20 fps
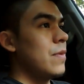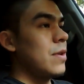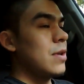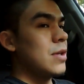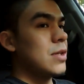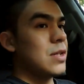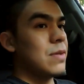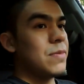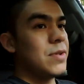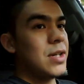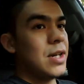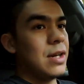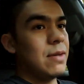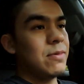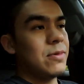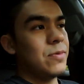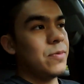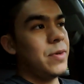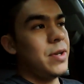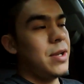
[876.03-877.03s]

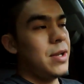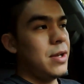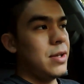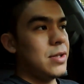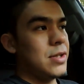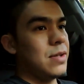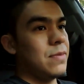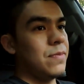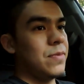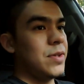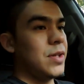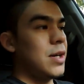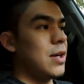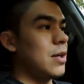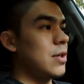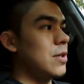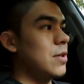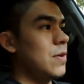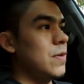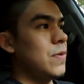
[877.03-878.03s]
Sometimes we need some
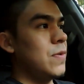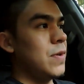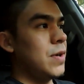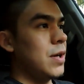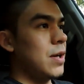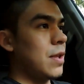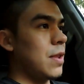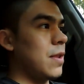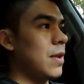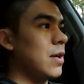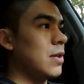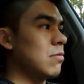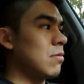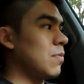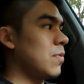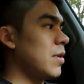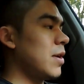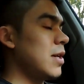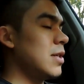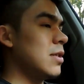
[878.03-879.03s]
tech to get things
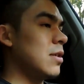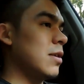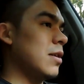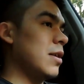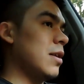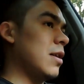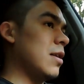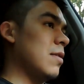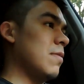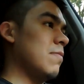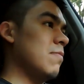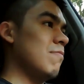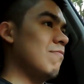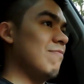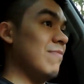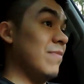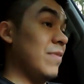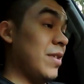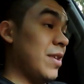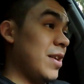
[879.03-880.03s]
replaced, like
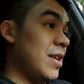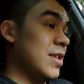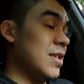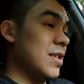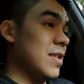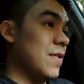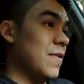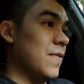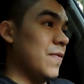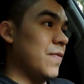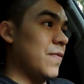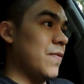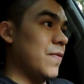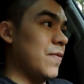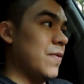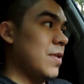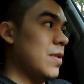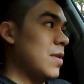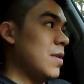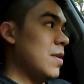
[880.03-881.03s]
in case of
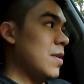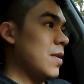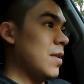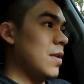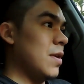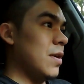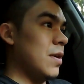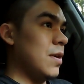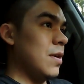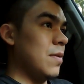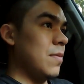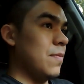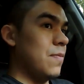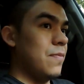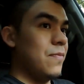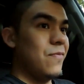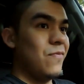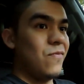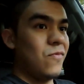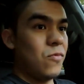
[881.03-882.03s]
the
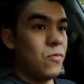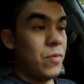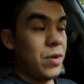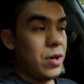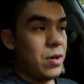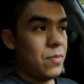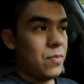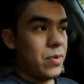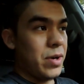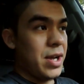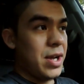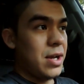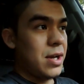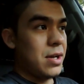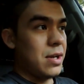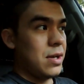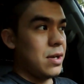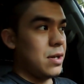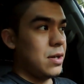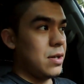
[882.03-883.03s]
rear brake
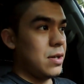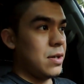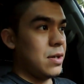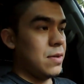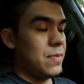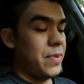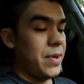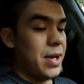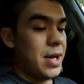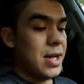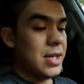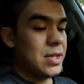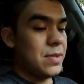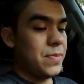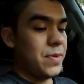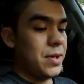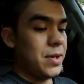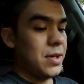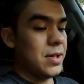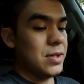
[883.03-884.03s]
pads,
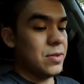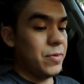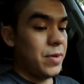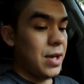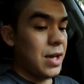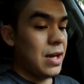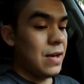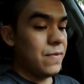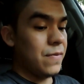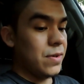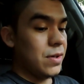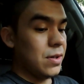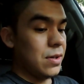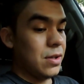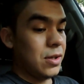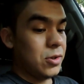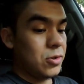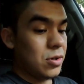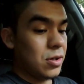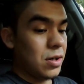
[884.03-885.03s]
because we have
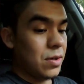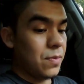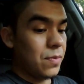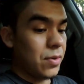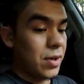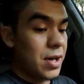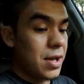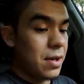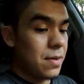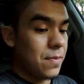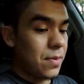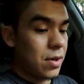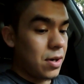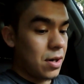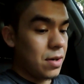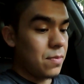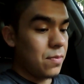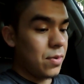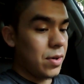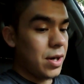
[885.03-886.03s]
electronic
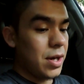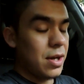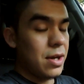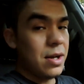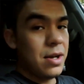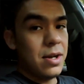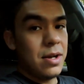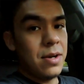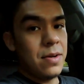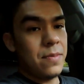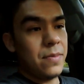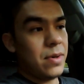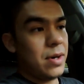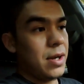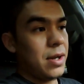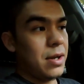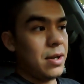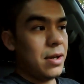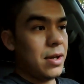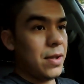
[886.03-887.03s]
parking brake, but I
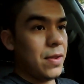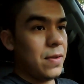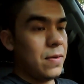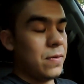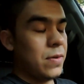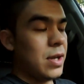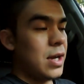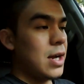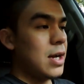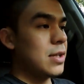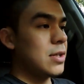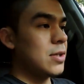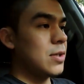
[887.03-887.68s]
can get through that.